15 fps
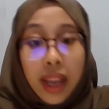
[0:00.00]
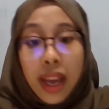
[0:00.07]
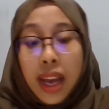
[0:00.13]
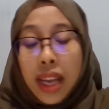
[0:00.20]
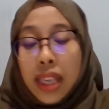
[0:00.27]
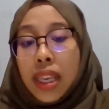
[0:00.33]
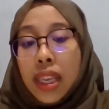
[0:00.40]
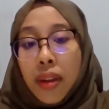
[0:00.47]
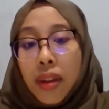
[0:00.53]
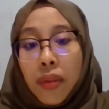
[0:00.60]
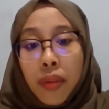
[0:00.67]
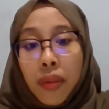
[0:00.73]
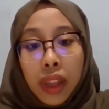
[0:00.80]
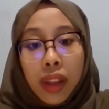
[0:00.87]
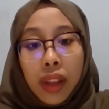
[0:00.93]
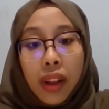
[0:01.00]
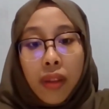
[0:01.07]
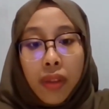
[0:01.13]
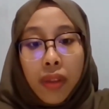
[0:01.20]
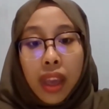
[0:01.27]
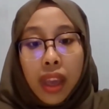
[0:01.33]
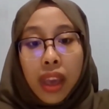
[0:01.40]
As it
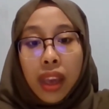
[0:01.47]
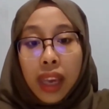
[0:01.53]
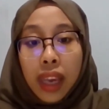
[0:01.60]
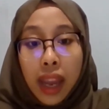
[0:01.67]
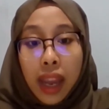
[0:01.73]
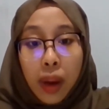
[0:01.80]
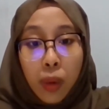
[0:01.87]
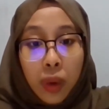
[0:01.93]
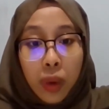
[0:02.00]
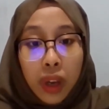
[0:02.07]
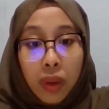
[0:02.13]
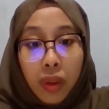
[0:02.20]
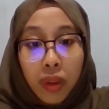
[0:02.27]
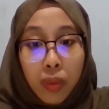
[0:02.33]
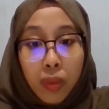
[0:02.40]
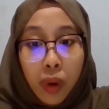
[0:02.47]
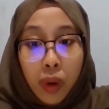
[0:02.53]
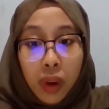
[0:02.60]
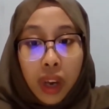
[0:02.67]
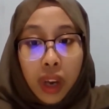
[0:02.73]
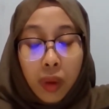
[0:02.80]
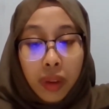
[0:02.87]
effectively can work with more
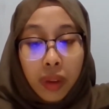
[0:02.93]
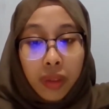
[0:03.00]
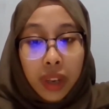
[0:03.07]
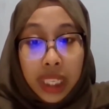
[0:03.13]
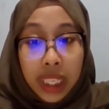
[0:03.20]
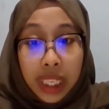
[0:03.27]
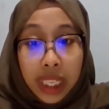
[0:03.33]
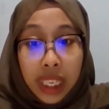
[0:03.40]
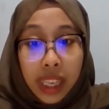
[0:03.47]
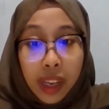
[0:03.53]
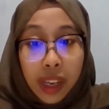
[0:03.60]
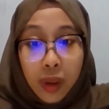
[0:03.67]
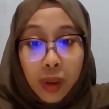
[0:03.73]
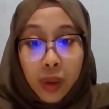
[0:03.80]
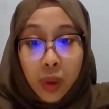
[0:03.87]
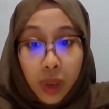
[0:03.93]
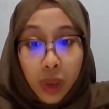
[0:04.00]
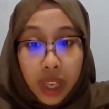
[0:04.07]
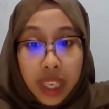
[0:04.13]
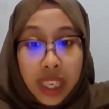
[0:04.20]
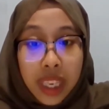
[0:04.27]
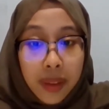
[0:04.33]
than one function, it also
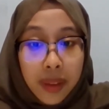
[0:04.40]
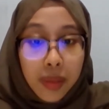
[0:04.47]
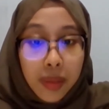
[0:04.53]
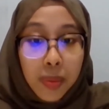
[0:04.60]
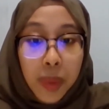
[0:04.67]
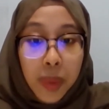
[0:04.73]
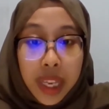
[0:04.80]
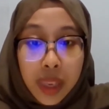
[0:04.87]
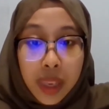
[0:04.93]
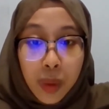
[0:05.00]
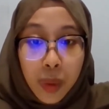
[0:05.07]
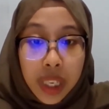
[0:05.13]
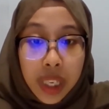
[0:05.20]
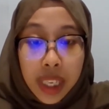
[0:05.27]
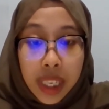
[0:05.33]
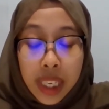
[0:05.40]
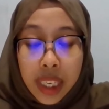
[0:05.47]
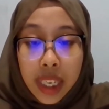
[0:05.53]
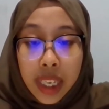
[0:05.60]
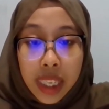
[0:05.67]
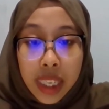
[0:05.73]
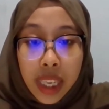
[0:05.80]
can save space, which is
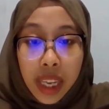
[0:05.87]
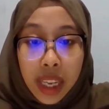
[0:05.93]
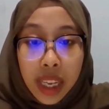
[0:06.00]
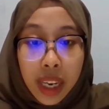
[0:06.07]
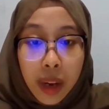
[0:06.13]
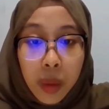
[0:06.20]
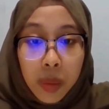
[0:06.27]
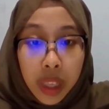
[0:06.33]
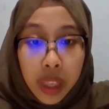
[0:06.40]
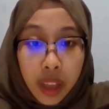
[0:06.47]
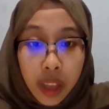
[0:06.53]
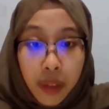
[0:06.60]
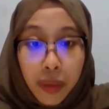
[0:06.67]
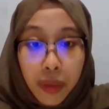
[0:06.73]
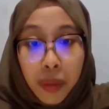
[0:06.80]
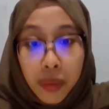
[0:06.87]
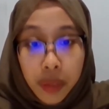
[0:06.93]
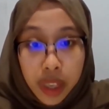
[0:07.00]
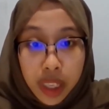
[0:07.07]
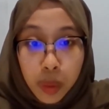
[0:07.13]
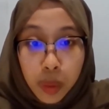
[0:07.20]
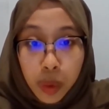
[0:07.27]
the second objective of
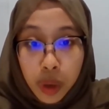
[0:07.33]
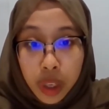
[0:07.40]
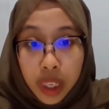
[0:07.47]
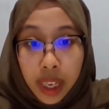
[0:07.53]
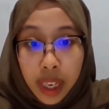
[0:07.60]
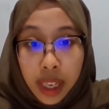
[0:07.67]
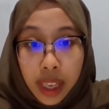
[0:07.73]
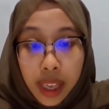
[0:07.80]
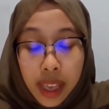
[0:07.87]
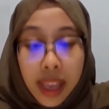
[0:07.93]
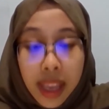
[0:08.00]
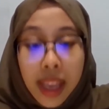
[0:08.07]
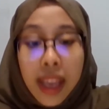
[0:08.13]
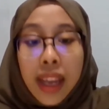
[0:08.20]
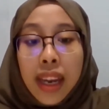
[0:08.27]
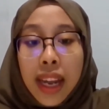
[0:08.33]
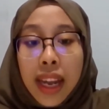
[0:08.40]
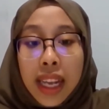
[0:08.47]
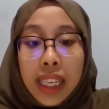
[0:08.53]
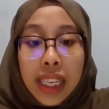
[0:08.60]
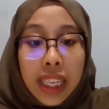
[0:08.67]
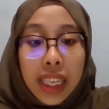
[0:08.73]
this project.
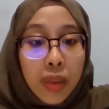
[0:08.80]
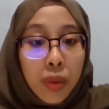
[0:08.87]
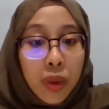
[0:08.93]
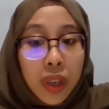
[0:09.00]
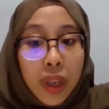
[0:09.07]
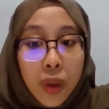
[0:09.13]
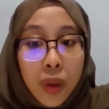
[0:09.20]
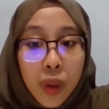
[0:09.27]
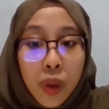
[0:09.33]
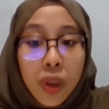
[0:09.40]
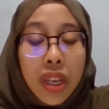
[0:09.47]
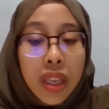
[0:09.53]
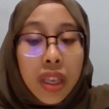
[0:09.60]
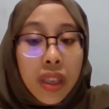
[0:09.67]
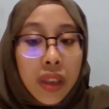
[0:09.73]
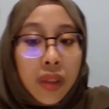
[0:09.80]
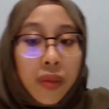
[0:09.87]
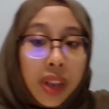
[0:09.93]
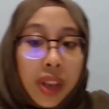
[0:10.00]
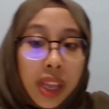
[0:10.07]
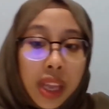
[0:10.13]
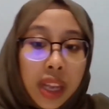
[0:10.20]
Next, this project also
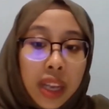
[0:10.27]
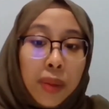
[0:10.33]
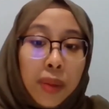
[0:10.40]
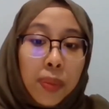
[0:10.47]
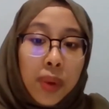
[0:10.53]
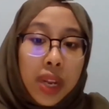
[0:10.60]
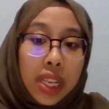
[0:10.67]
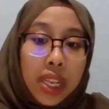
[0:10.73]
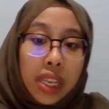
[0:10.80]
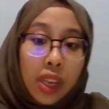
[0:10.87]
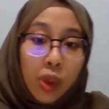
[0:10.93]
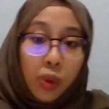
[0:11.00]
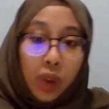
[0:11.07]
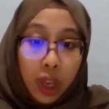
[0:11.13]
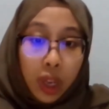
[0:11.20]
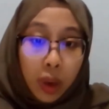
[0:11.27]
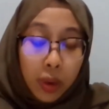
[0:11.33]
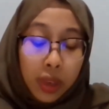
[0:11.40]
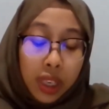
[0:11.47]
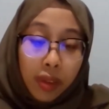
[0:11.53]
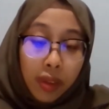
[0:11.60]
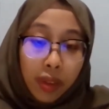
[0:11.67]
successfully incorporates a unique
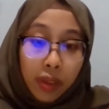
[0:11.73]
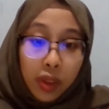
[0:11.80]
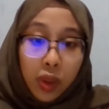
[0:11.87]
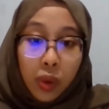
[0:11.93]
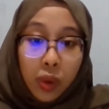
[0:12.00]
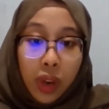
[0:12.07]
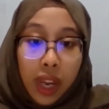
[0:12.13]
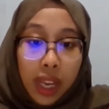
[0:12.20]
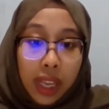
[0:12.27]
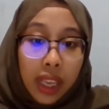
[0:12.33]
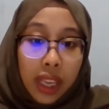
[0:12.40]
concept of shoe rack